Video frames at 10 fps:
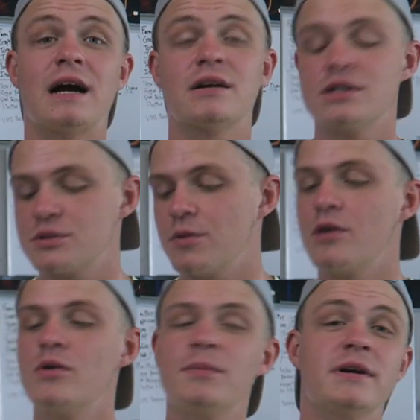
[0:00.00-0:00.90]
I could have just
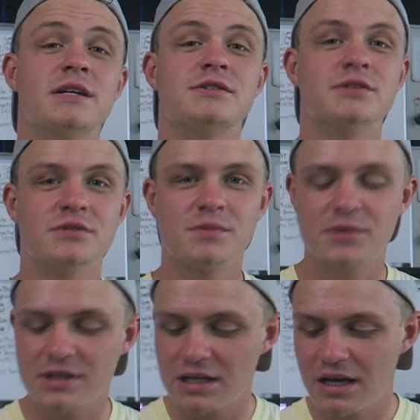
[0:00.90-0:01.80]
bought 1 pair of shoes,
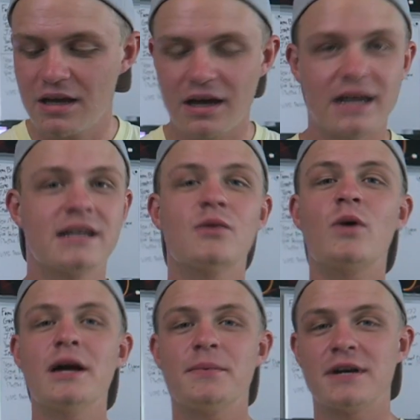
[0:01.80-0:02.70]
but I need a
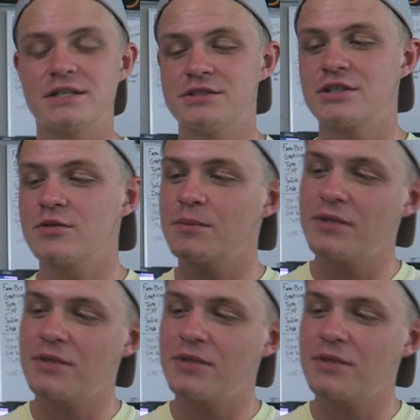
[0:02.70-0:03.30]
white pair of shoes to go with a